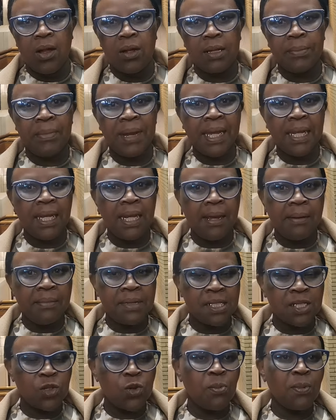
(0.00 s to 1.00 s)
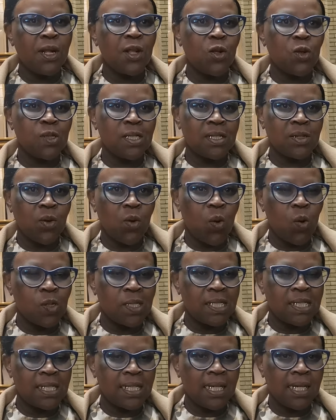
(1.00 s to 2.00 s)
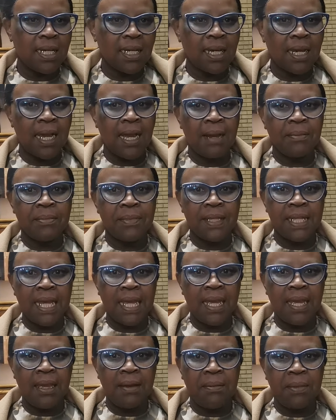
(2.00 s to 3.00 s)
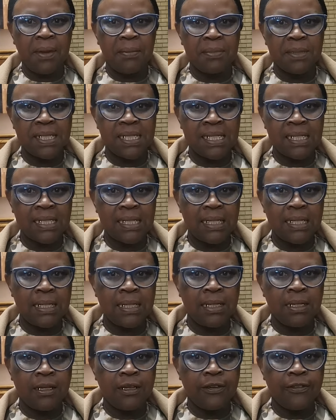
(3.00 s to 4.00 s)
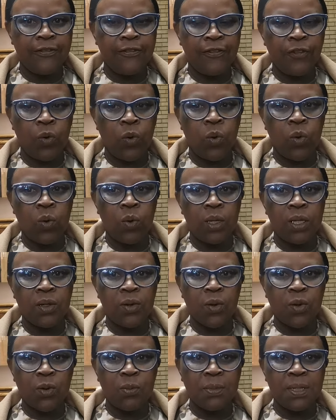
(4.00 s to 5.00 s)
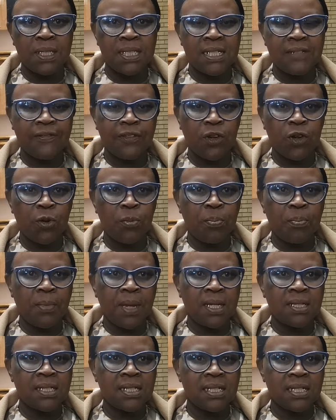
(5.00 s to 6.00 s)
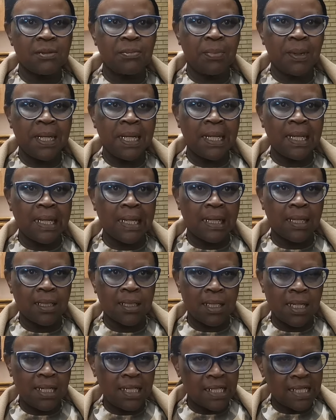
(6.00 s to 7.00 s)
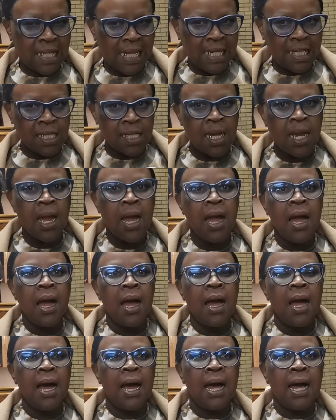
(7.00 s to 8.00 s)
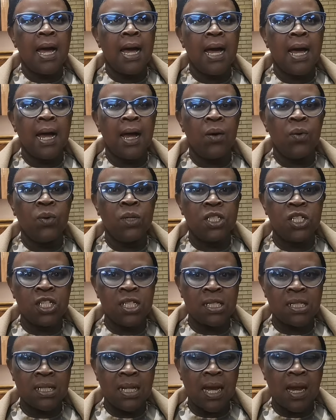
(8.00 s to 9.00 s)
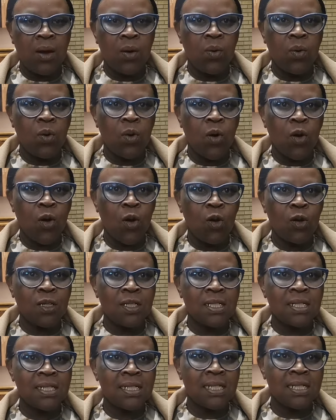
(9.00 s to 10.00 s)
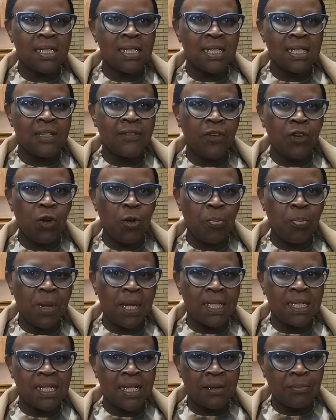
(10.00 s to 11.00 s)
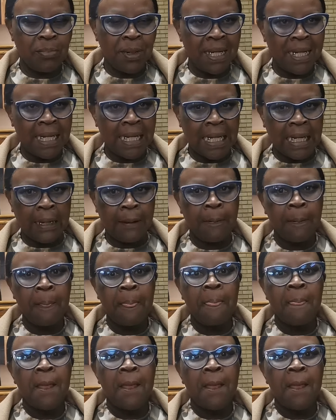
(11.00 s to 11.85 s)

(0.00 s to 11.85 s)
Okay, my name is Nomadlozi Nkosi. I'm the MMC for Economic Development, City Planning and Real Estate, which is now called City Development and Planning.